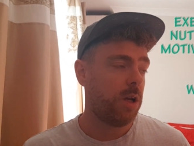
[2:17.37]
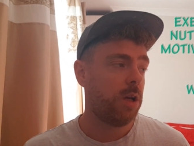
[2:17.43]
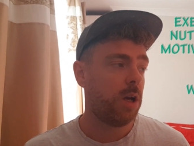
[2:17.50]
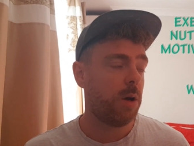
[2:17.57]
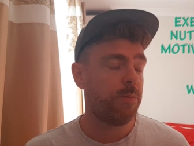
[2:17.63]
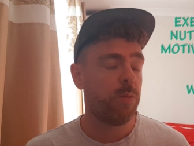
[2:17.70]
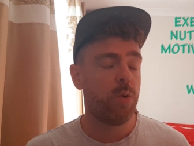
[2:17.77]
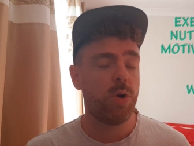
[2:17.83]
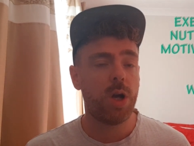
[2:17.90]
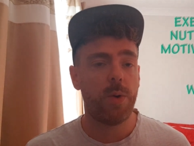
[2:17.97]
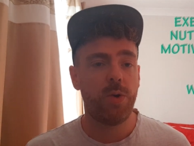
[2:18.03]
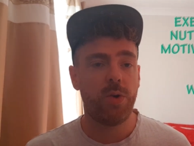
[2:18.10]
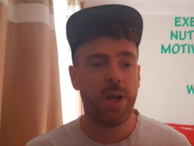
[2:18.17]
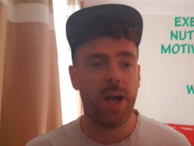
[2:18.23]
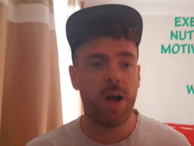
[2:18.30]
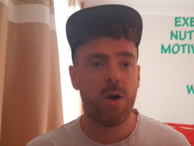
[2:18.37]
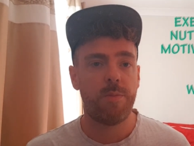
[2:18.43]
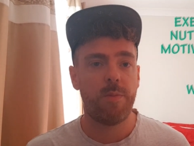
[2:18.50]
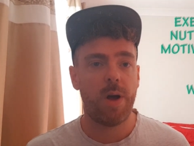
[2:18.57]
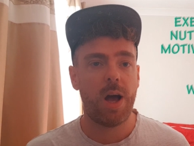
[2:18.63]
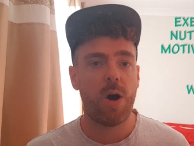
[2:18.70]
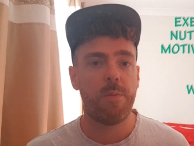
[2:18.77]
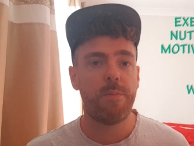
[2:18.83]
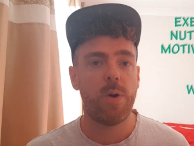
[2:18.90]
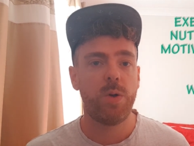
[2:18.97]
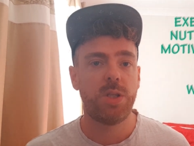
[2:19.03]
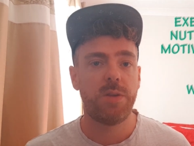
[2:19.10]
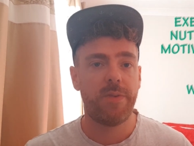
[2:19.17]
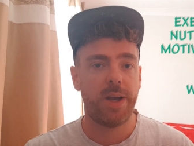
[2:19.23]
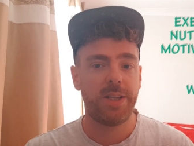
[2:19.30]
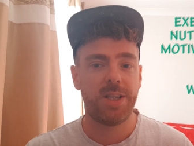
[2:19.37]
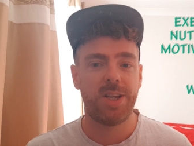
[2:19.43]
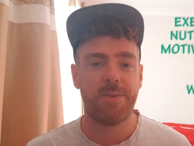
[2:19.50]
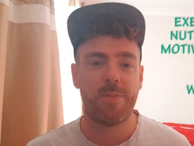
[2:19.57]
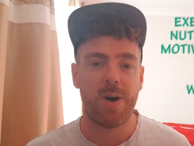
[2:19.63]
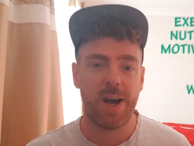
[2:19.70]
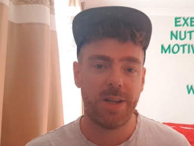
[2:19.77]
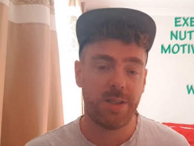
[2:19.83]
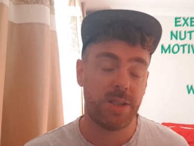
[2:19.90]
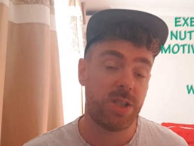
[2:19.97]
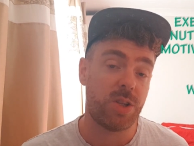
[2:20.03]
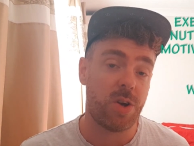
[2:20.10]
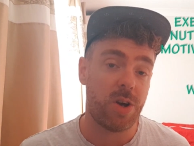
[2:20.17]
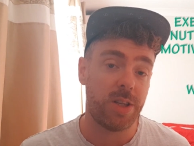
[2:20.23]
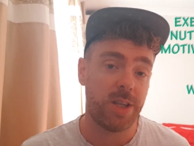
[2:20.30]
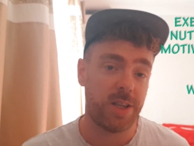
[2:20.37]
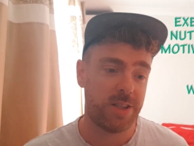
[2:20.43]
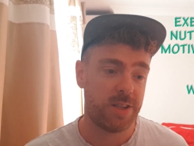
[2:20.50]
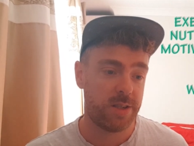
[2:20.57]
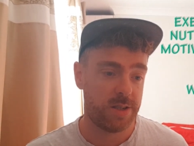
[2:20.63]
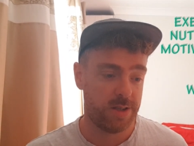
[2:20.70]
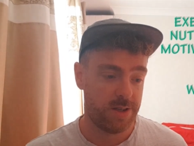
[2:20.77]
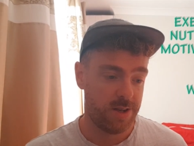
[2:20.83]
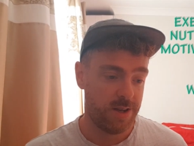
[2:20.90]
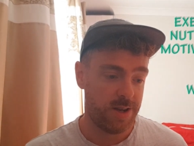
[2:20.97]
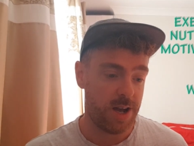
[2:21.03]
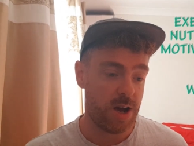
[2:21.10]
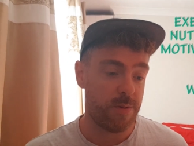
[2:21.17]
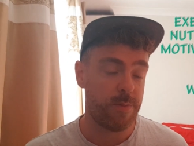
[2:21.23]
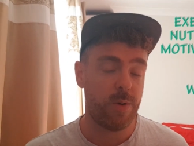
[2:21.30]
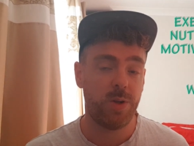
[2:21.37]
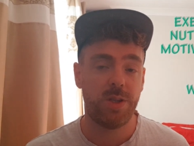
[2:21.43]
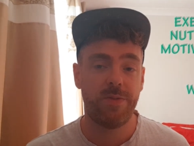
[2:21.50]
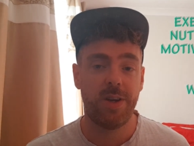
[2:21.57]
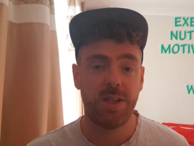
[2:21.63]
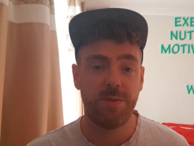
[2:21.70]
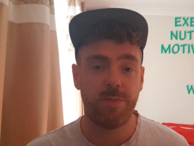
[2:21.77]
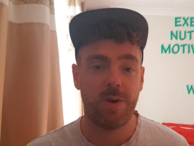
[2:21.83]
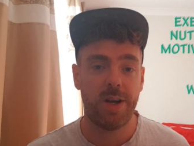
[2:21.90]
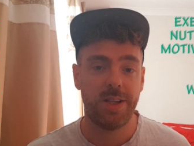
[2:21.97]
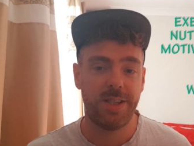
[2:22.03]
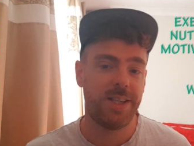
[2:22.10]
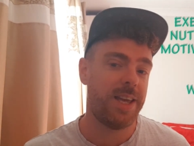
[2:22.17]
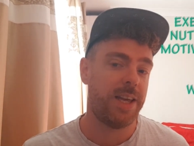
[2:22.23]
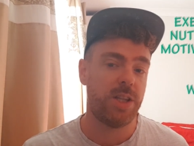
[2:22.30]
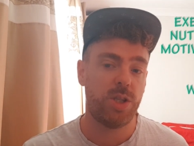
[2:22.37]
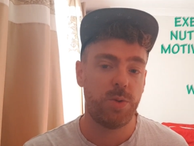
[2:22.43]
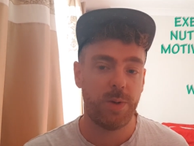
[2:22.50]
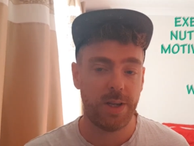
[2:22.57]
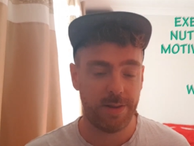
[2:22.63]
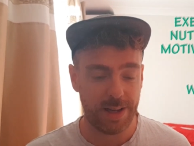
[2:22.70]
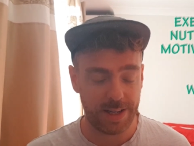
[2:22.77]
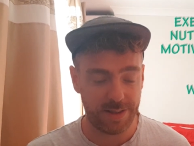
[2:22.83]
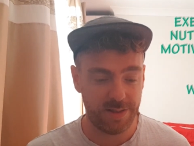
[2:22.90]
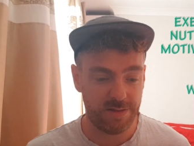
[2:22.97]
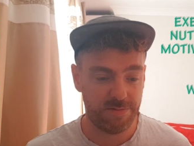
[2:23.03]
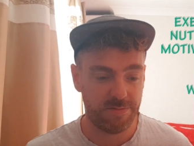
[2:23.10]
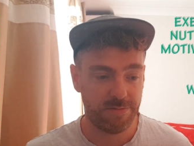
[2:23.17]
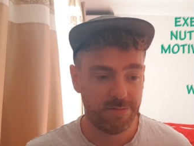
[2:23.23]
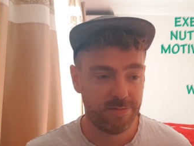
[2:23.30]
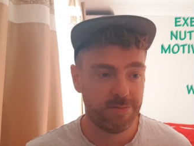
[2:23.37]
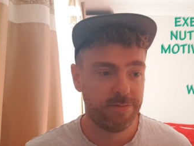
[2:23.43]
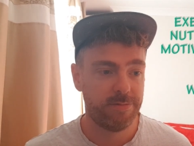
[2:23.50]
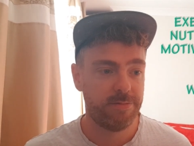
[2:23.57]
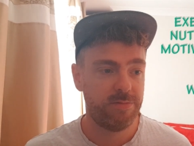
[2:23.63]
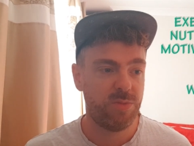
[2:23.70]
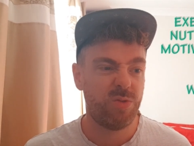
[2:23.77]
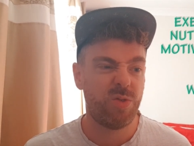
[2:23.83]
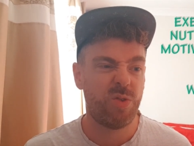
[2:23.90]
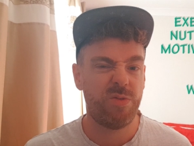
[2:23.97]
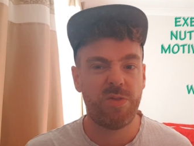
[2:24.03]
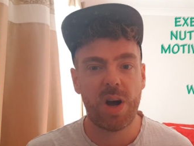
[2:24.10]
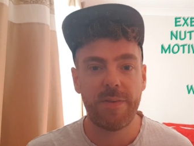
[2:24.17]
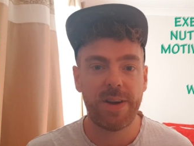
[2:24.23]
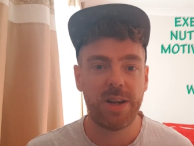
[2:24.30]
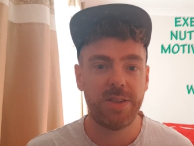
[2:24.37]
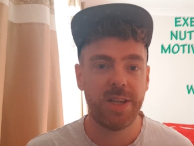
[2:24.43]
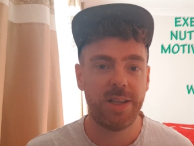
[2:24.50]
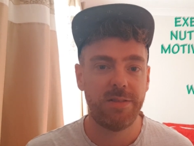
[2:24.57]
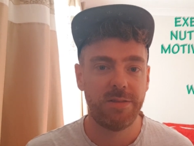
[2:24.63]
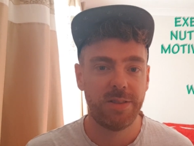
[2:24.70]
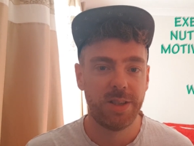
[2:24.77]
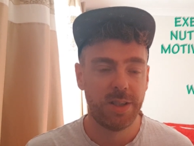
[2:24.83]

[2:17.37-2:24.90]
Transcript: I'm more going on how motivated am I to start this, how motivated am I to get into it, and 5 out of 10.